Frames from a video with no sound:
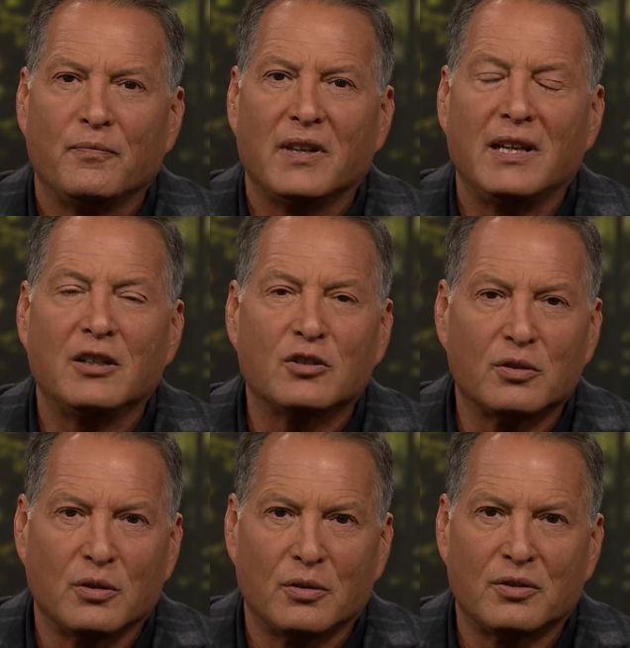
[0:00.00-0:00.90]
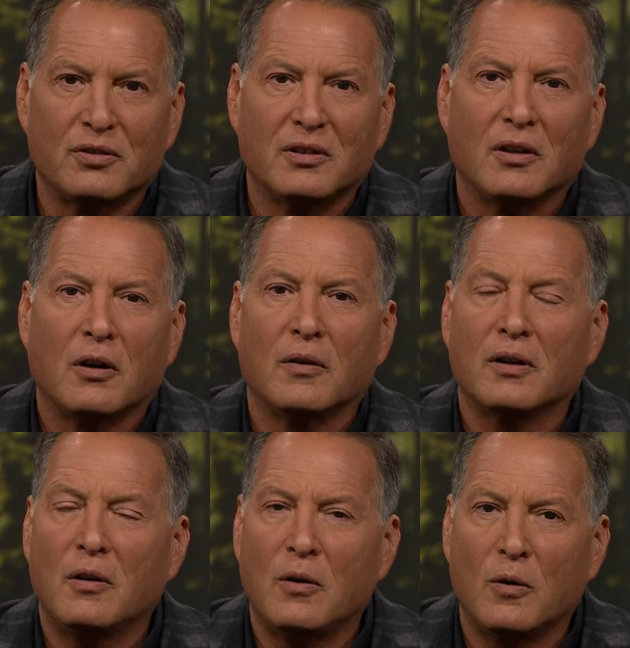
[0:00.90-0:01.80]
in a church or in
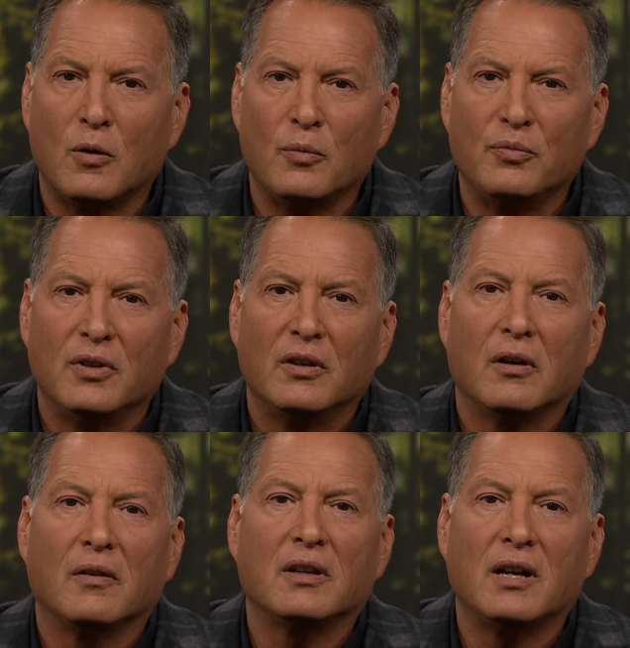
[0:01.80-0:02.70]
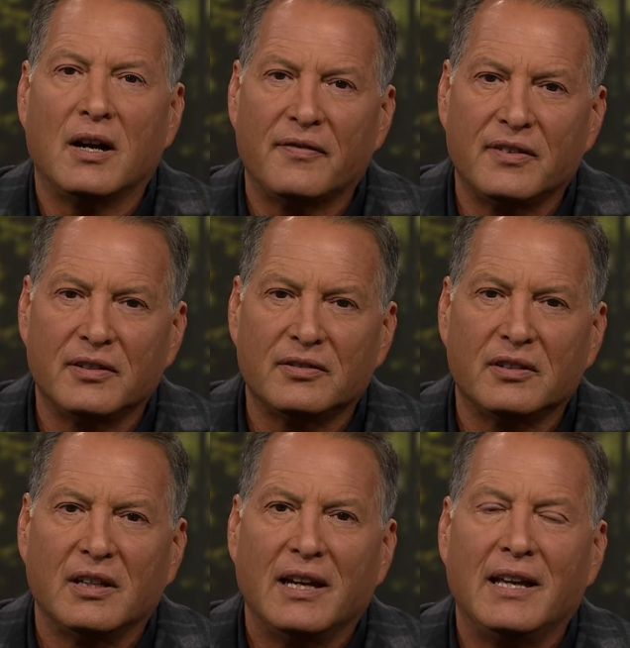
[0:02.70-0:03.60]
a home or in an office,
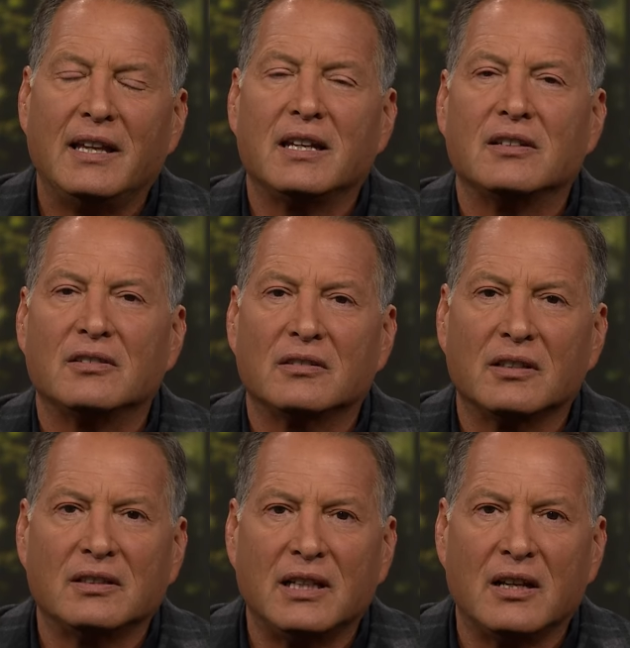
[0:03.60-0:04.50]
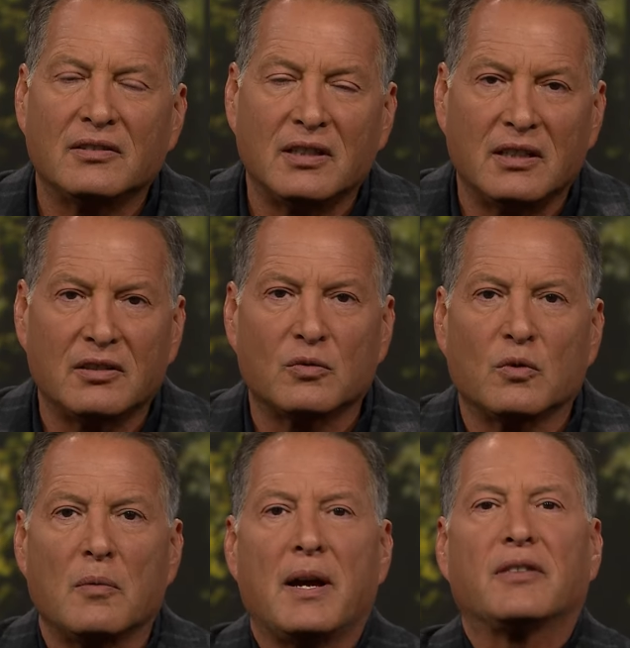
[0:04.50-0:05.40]
and they can just let down and say, this is
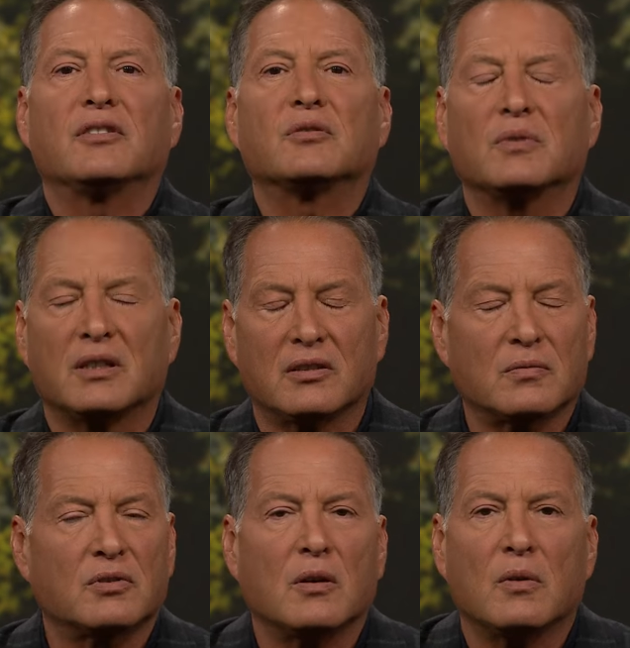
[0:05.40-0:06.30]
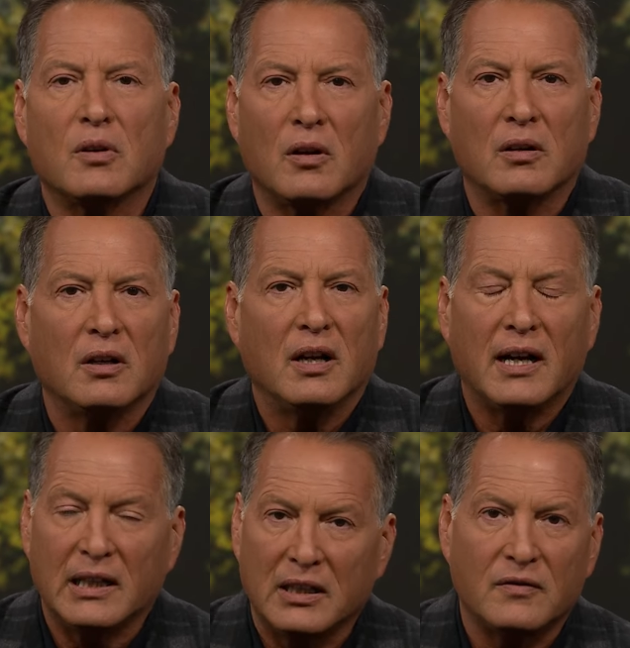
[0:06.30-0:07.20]
where I'm at this week. This is what's going on.
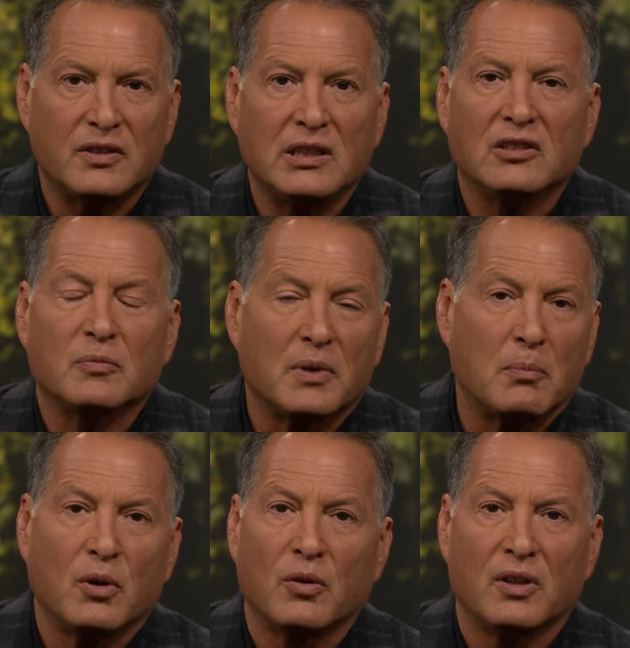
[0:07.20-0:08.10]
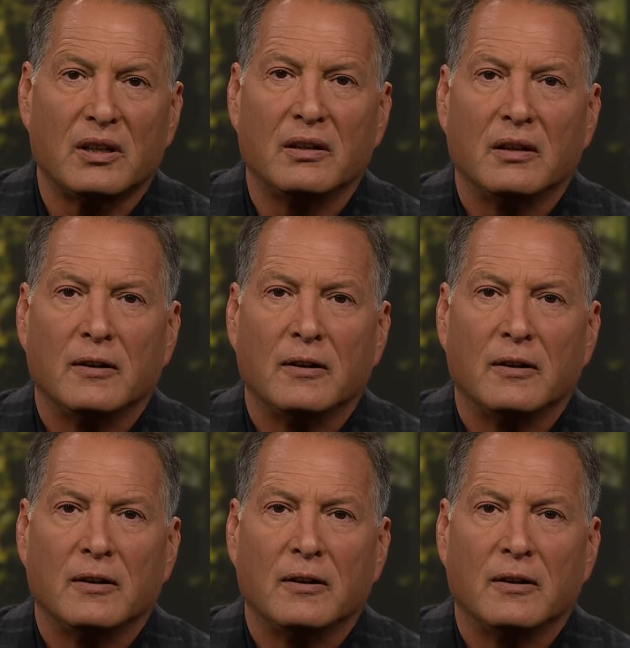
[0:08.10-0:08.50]
I love Jesus, but I'm hurting,